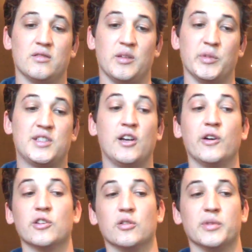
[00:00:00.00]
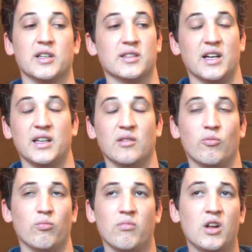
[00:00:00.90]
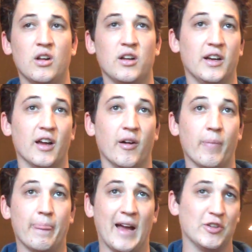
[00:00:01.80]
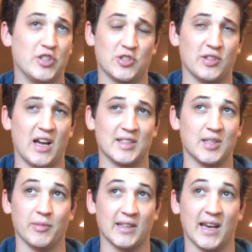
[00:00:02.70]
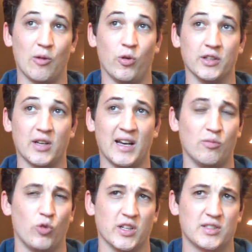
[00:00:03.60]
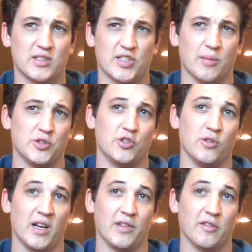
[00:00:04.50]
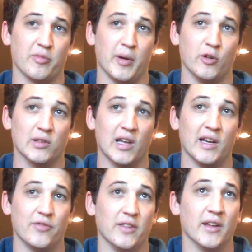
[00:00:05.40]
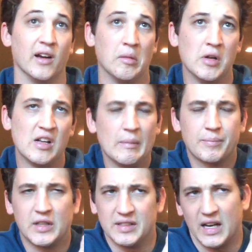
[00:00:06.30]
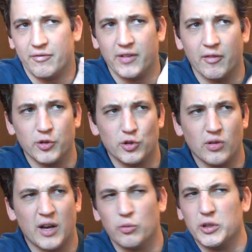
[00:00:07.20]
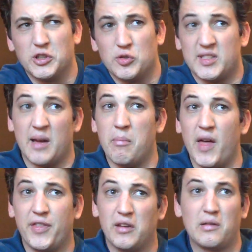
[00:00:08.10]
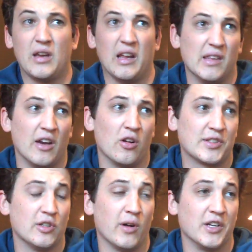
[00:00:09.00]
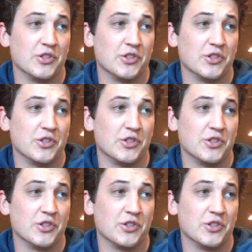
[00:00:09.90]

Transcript: the material because I didn't, that was just not something that I wanted. I didn't want to substitute anything for my own life in there because I don't really use that method. And then also I